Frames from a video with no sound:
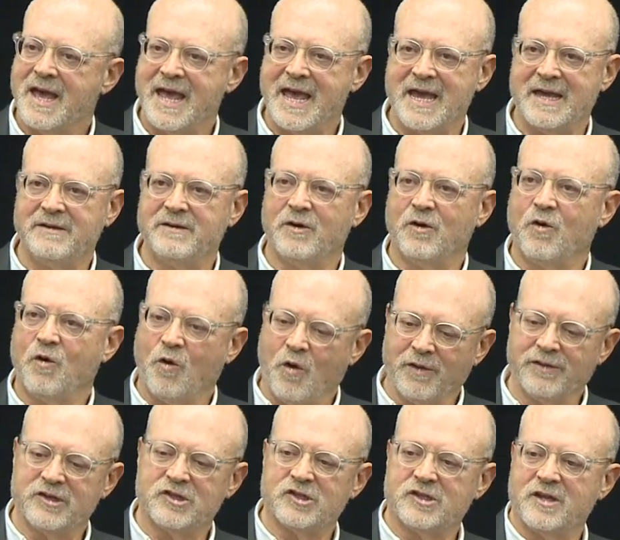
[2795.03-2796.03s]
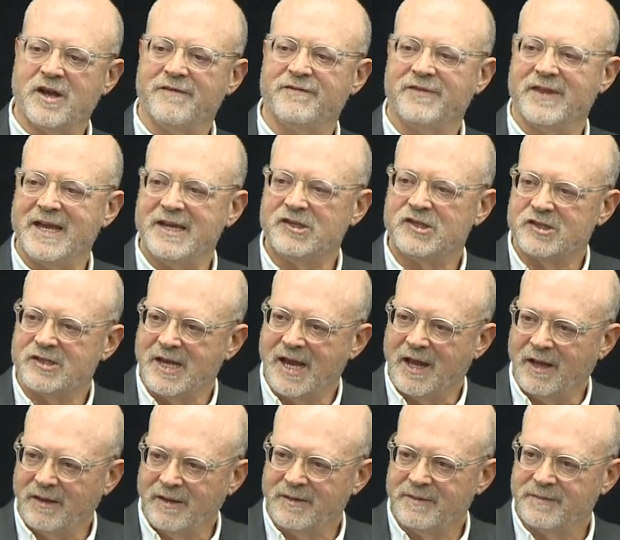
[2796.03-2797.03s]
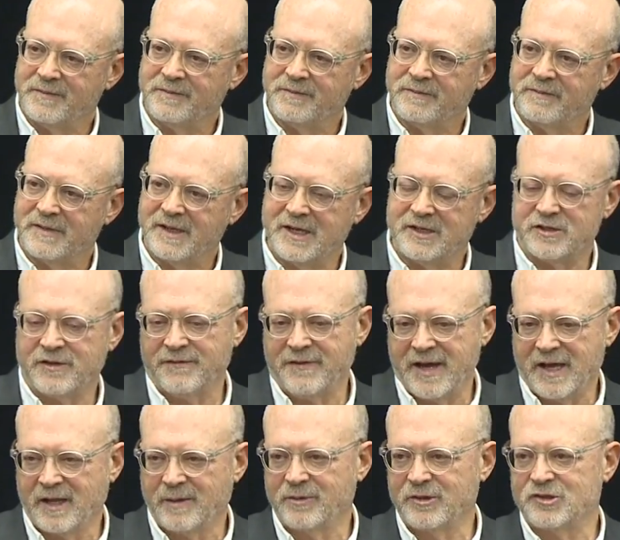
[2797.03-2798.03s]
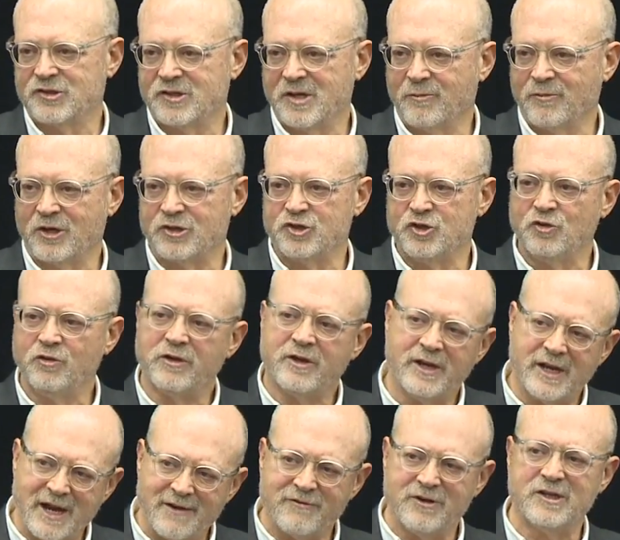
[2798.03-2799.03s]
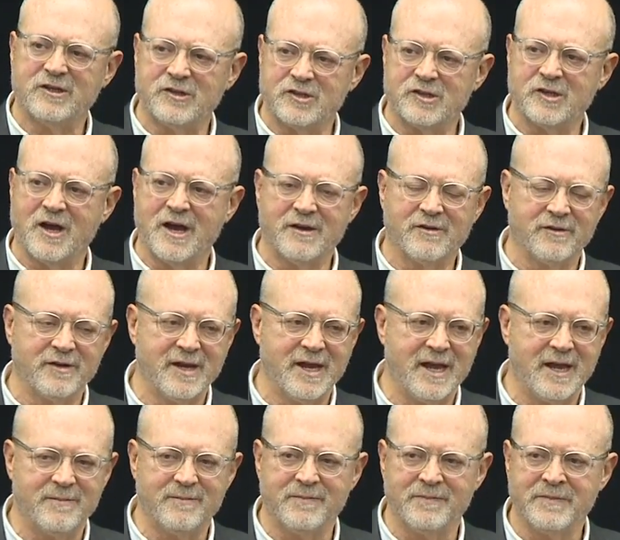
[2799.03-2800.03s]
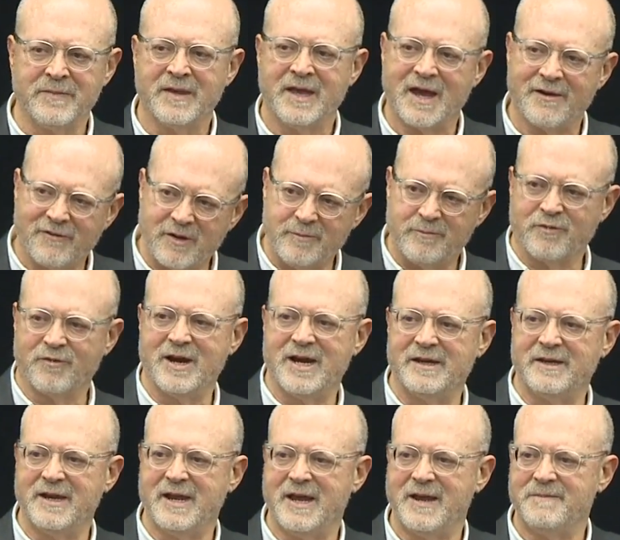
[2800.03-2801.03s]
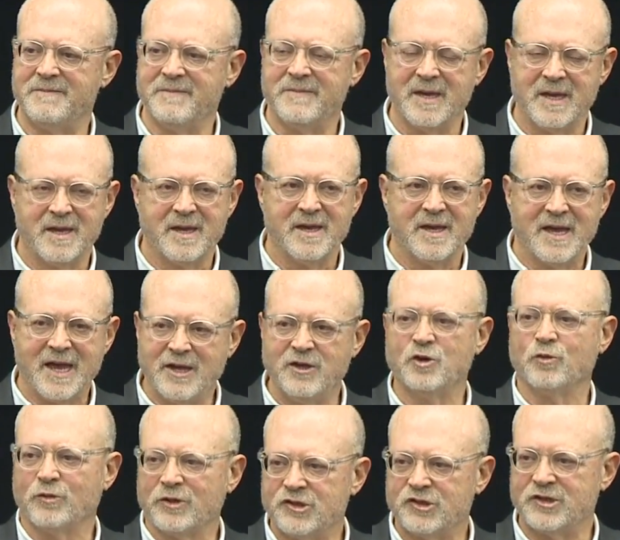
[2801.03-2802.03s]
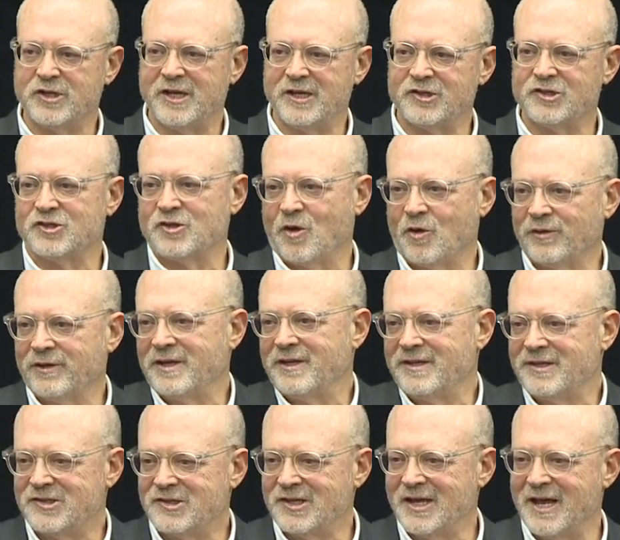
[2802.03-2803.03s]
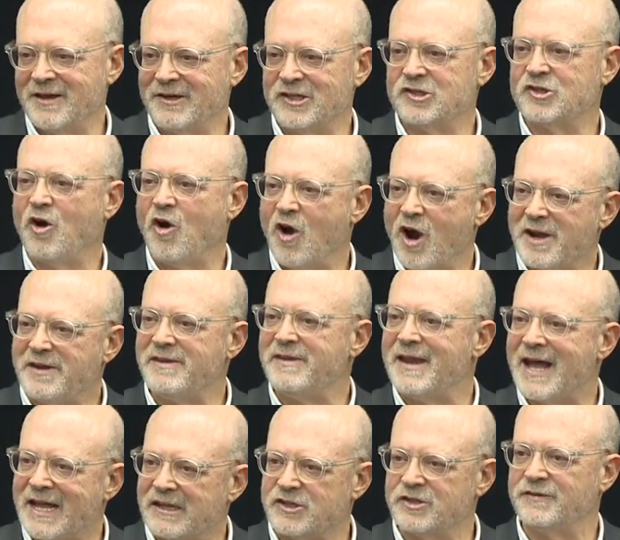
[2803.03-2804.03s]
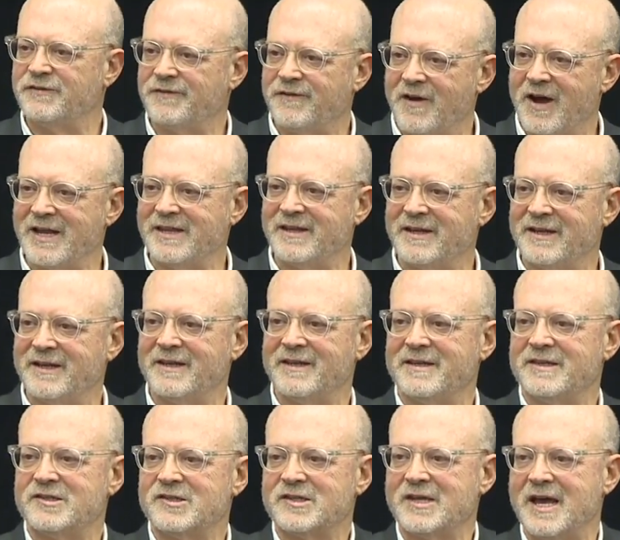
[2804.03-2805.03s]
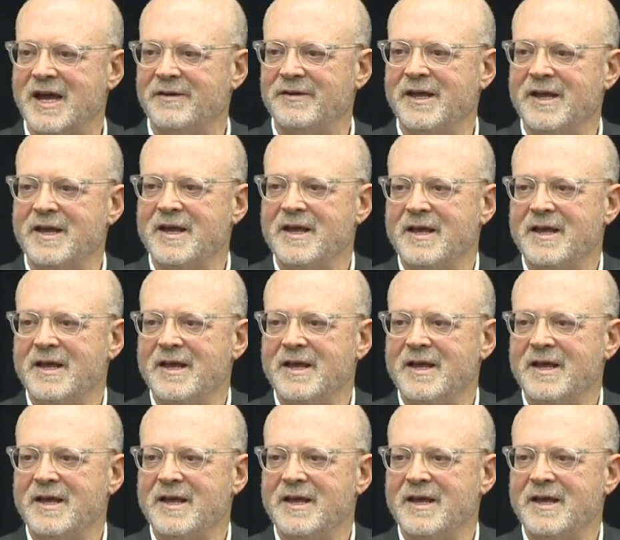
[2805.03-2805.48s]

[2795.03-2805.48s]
And all the stuff they sell is available somewhere else. You look at every designer name, every brand name, and you will see it sold at a discount. It's hard not to find it at a discount.